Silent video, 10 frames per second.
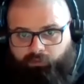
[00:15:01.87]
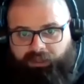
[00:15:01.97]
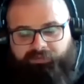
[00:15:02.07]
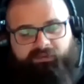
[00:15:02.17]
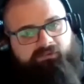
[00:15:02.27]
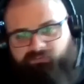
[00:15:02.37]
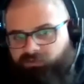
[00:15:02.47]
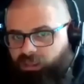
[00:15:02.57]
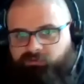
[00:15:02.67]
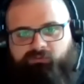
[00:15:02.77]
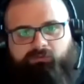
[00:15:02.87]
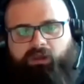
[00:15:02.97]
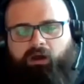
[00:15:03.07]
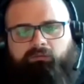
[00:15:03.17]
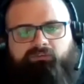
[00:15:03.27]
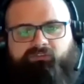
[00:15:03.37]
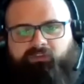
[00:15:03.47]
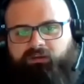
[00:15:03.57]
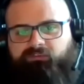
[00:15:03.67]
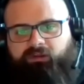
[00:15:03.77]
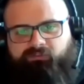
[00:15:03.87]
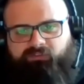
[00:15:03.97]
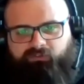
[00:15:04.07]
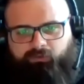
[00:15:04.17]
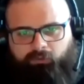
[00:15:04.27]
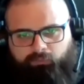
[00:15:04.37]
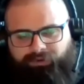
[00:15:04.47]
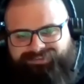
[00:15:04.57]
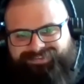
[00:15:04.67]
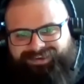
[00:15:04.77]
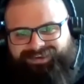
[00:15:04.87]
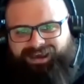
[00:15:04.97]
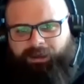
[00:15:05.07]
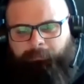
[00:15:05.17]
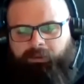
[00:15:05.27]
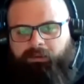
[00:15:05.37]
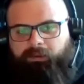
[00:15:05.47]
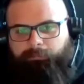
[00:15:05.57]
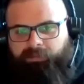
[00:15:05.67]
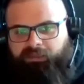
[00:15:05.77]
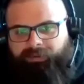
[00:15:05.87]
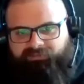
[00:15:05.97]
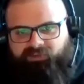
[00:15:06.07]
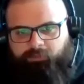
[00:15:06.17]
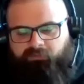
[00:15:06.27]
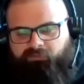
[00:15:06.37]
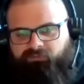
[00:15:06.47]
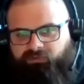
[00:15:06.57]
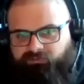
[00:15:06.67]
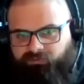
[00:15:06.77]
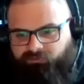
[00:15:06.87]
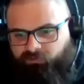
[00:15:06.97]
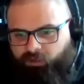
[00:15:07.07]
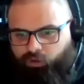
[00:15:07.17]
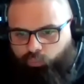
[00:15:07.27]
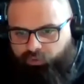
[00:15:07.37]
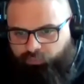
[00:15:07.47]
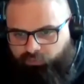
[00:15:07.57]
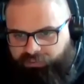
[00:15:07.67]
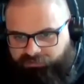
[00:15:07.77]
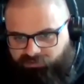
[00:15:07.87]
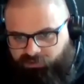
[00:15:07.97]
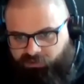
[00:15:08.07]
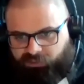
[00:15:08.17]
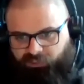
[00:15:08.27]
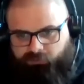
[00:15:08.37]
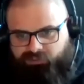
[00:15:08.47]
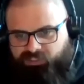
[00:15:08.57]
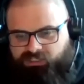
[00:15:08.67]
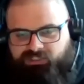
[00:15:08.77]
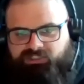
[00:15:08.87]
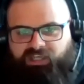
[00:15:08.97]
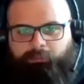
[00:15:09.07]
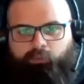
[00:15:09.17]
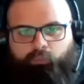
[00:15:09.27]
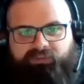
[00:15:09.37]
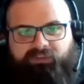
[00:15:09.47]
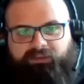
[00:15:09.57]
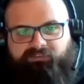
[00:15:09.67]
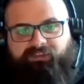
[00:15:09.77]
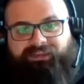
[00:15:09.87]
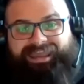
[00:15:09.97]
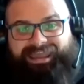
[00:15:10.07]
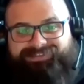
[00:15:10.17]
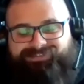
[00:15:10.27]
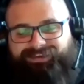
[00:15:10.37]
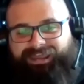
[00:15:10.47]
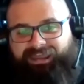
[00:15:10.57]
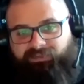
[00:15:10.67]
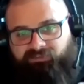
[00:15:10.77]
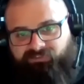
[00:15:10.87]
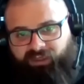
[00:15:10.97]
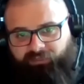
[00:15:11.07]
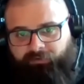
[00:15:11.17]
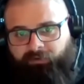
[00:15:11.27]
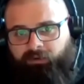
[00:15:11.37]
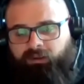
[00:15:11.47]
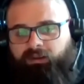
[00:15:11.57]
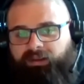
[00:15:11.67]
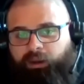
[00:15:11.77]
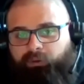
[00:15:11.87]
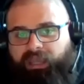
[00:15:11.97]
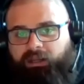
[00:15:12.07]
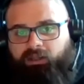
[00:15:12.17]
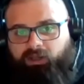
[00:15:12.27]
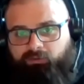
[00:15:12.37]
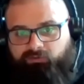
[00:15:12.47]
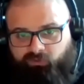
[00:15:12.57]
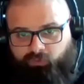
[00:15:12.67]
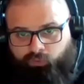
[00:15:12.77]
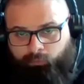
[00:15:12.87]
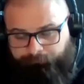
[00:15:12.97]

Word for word: on this, as you know, just let us know, sales at holtonwise.com. Me and my team of assistants, we will get to the negotiation table with the listing agent and the seller. Now we got to go to